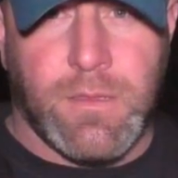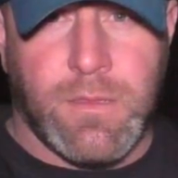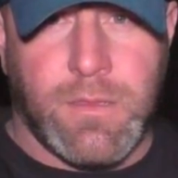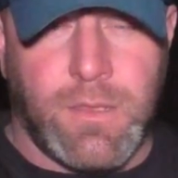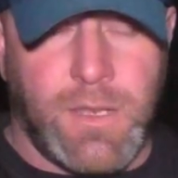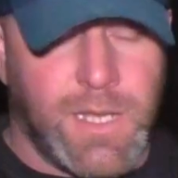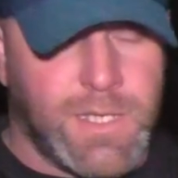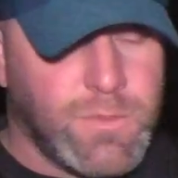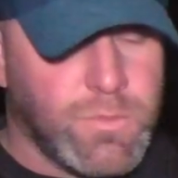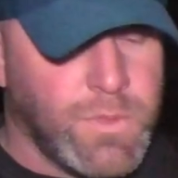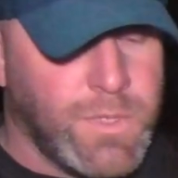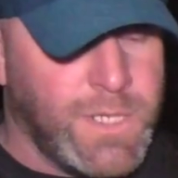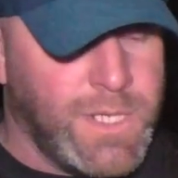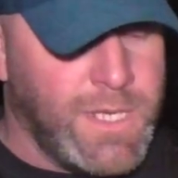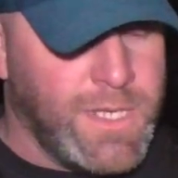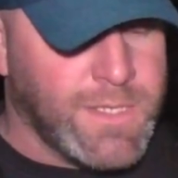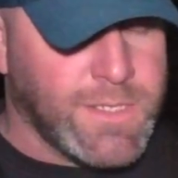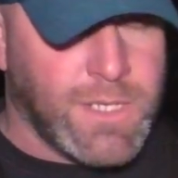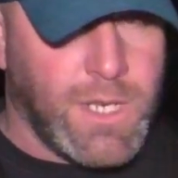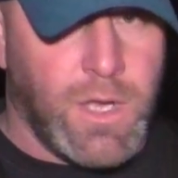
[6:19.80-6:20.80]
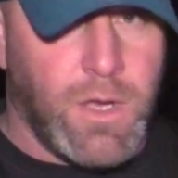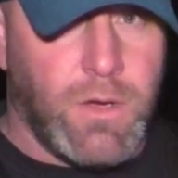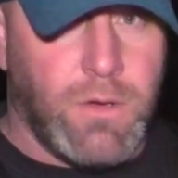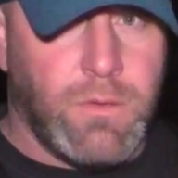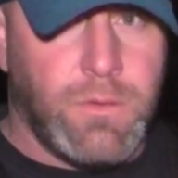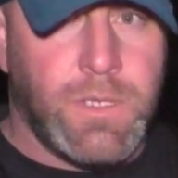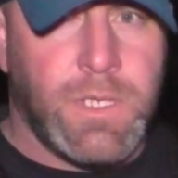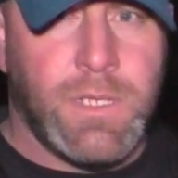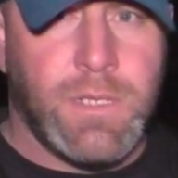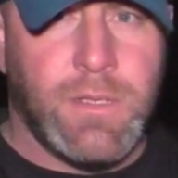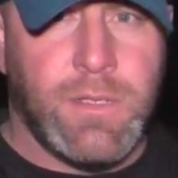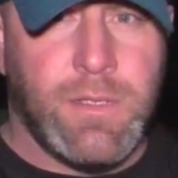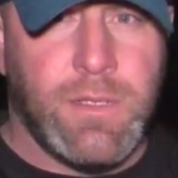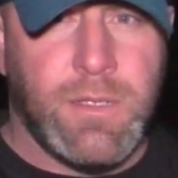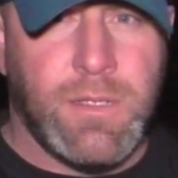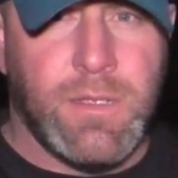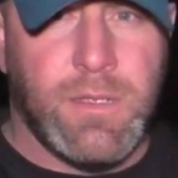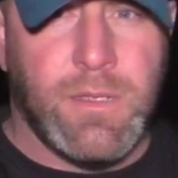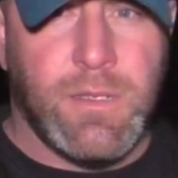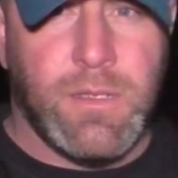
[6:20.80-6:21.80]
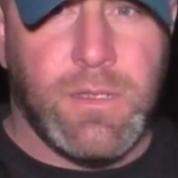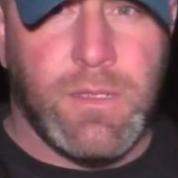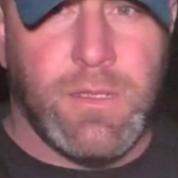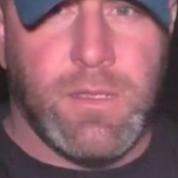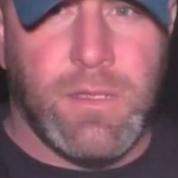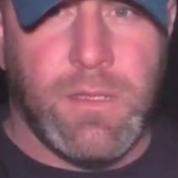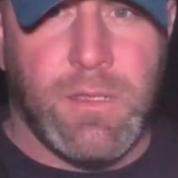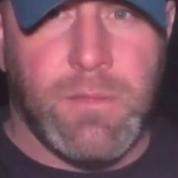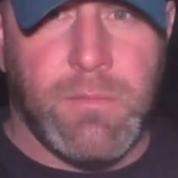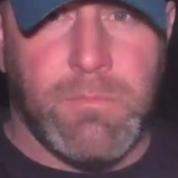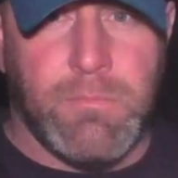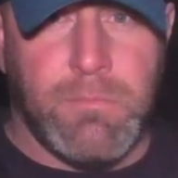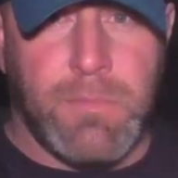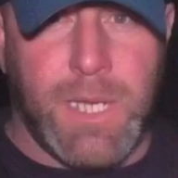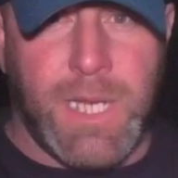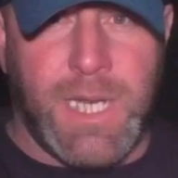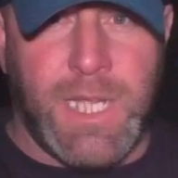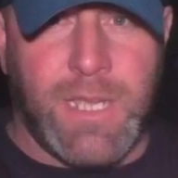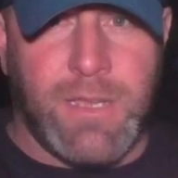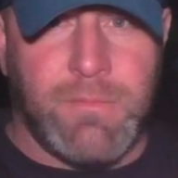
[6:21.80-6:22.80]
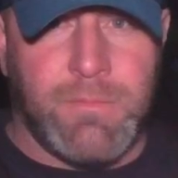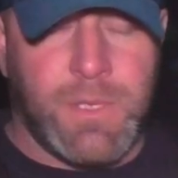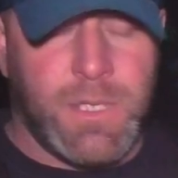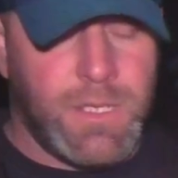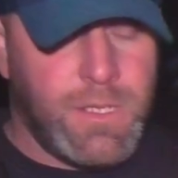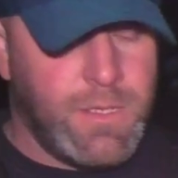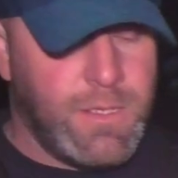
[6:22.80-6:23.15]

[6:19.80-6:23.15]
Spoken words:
The next one is low, medium,